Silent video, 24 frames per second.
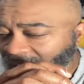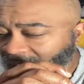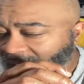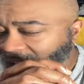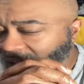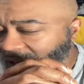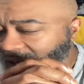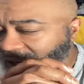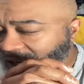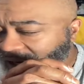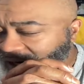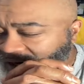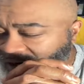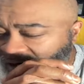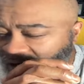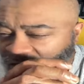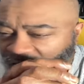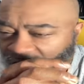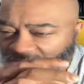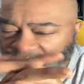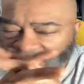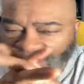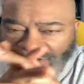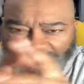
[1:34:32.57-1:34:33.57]
uh,
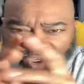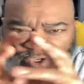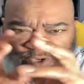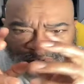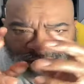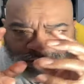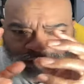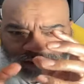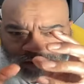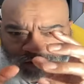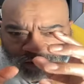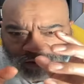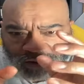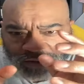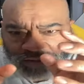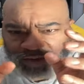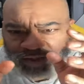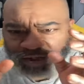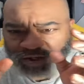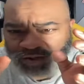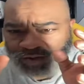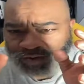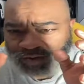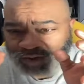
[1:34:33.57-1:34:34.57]
encouraged you,
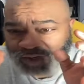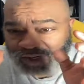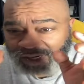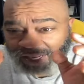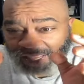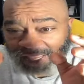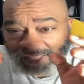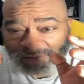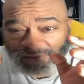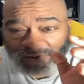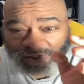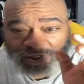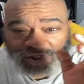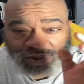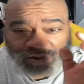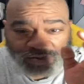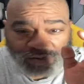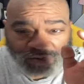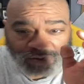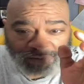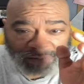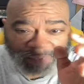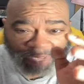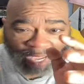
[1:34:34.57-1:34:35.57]
equipped you, enabled you,
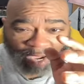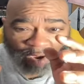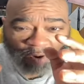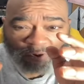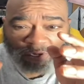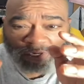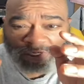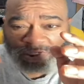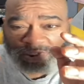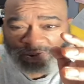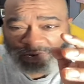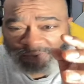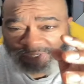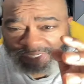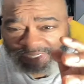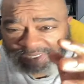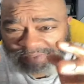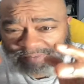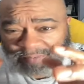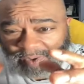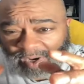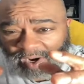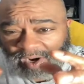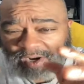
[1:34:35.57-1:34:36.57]
empowered you,
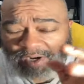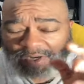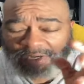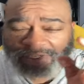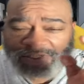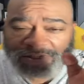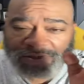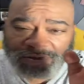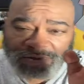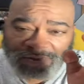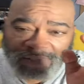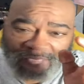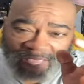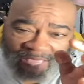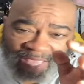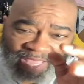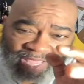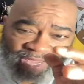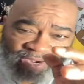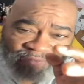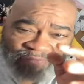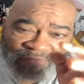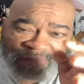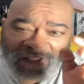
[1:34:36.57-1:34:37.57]
inspired you,
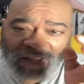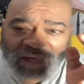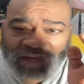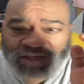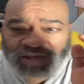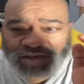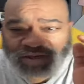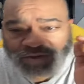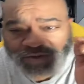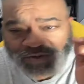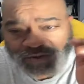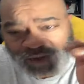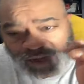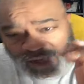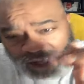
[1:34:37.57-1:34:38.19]
edified you,